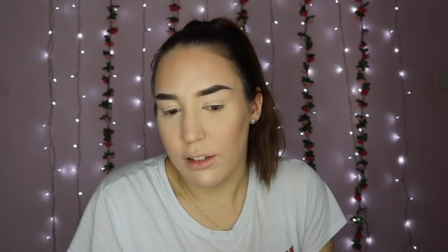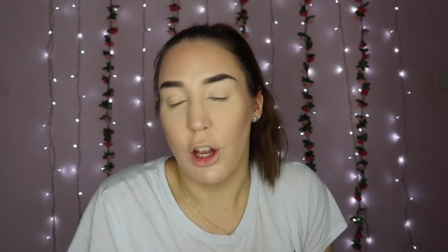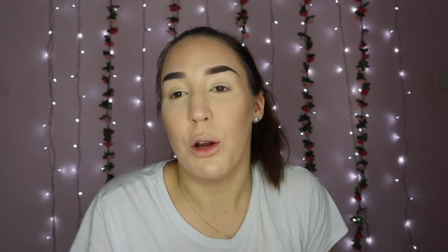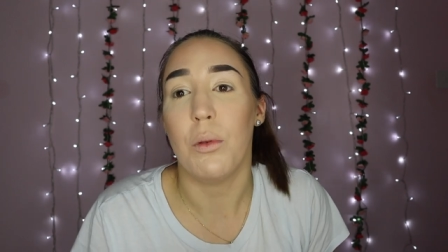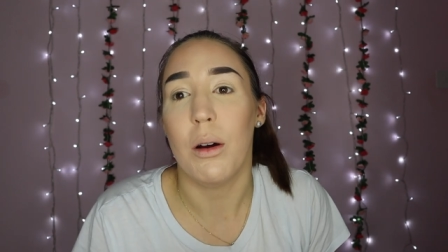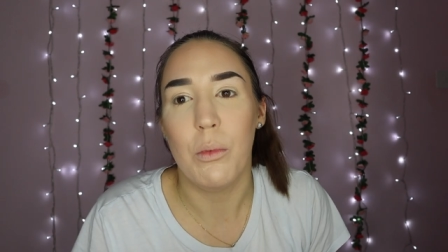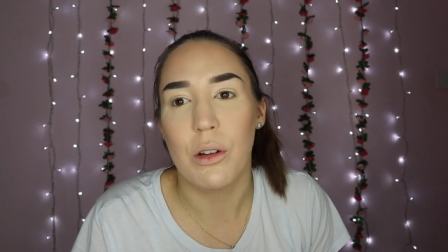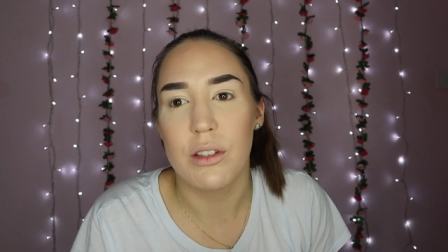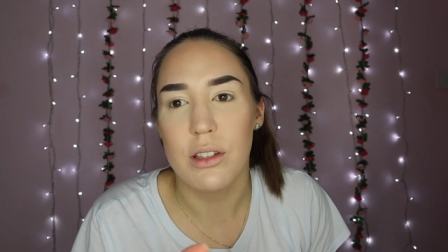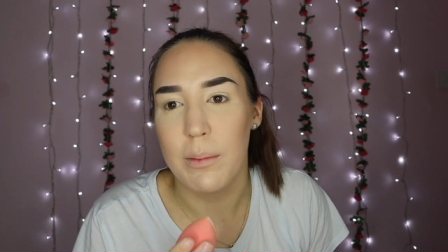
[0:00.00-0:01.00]
no one
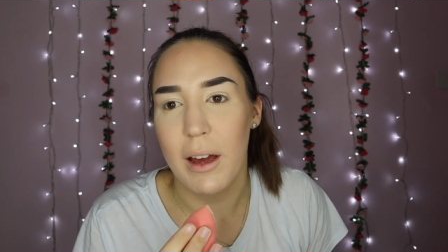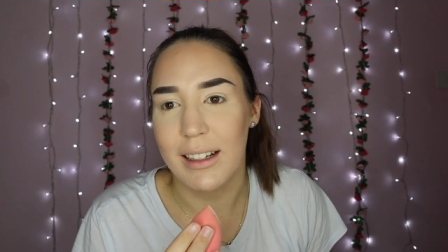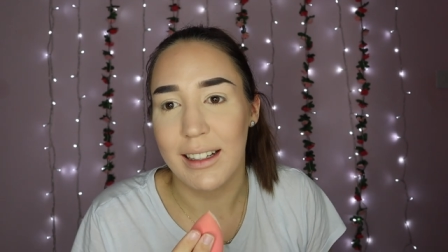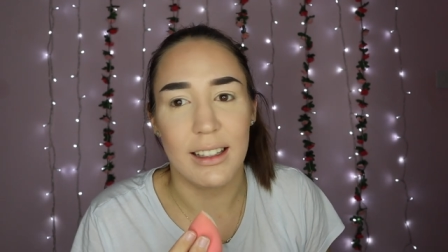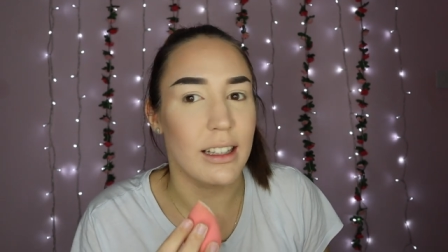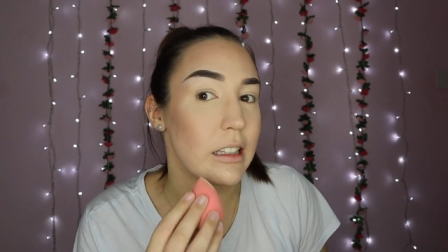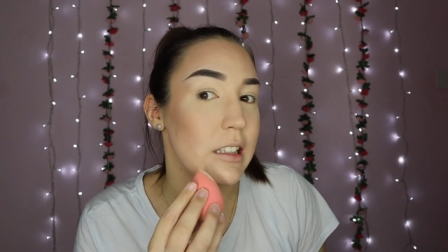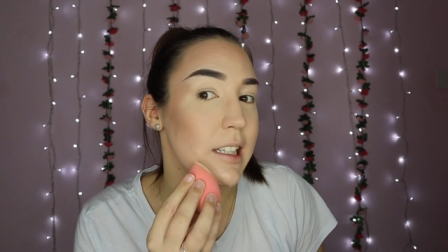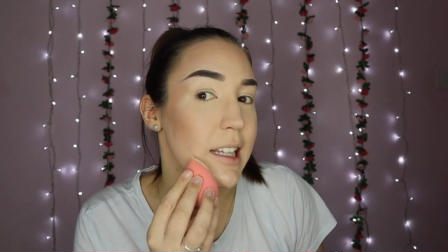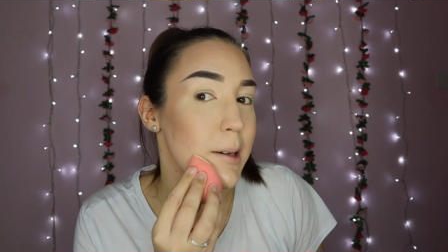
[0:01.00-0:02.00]
wants to put anything
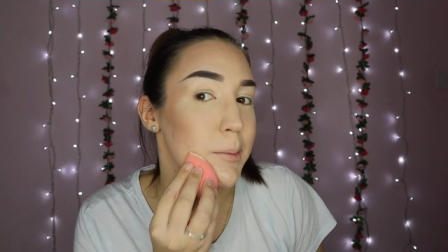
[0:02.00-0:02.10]
into their